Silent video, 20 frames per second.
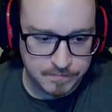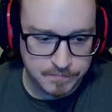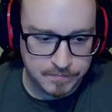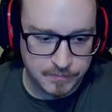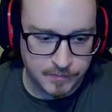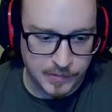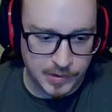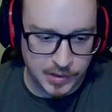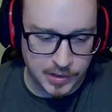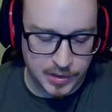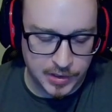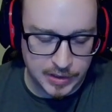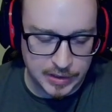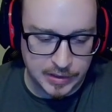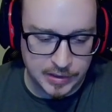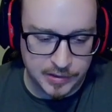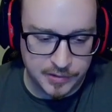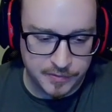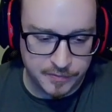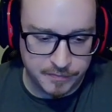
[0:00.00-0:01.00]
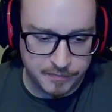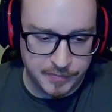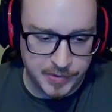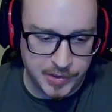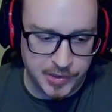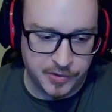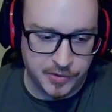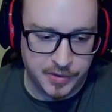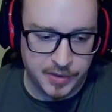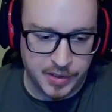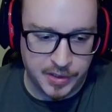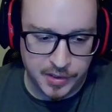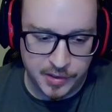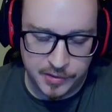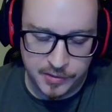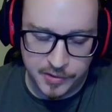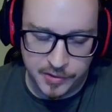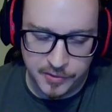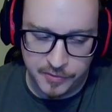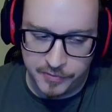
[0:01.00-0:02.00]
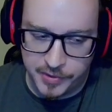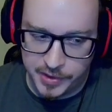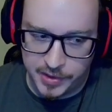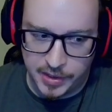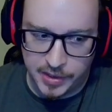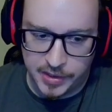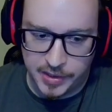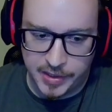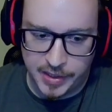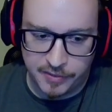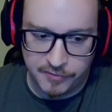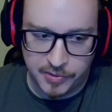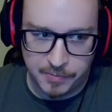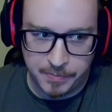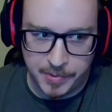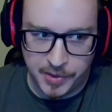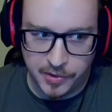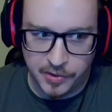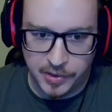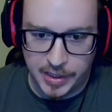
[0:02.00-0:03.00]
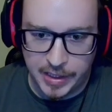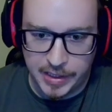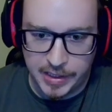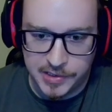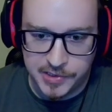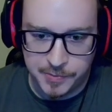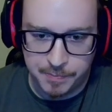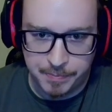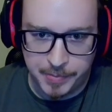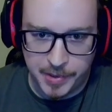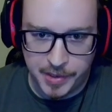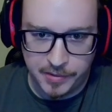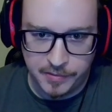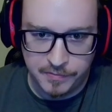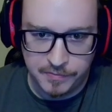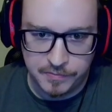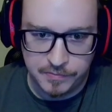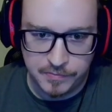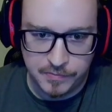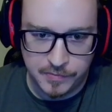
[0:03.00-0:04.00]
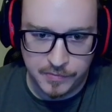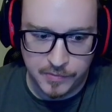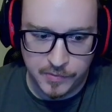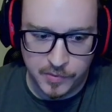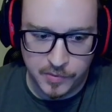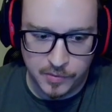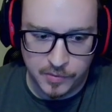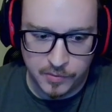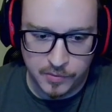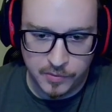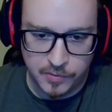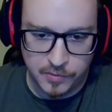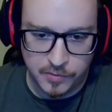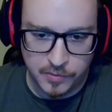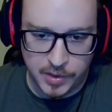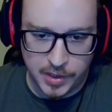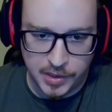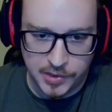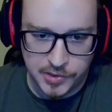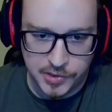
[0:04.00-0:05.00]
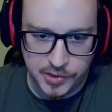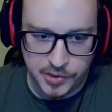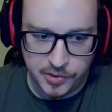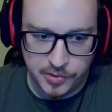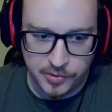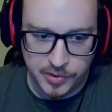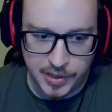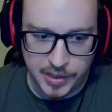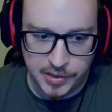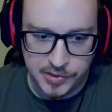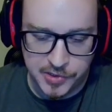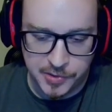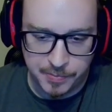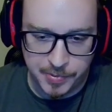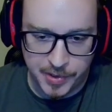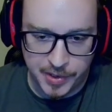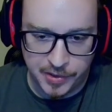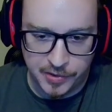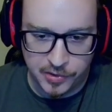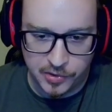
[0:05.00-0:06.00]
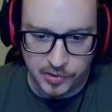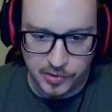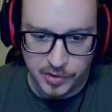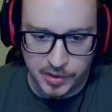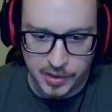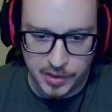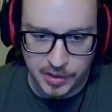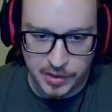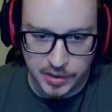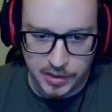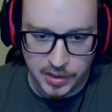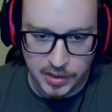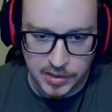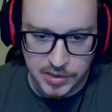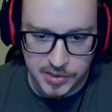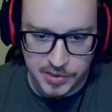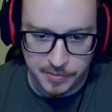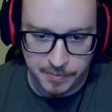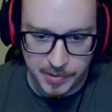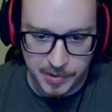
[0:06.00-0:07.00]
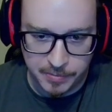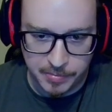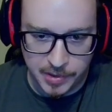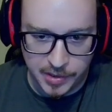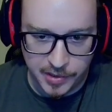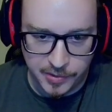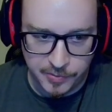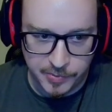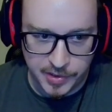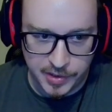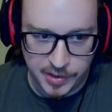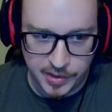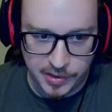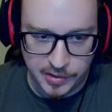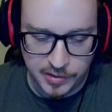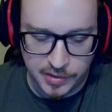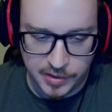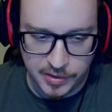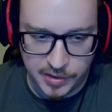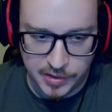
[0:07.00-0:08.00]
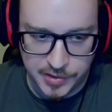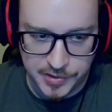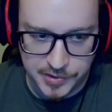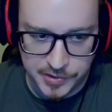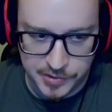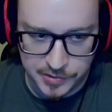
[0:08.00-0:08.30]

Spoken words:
you know, they could very likely have a bigger ace, but we're actually okay to play an all-in against the big blind with a hand like this.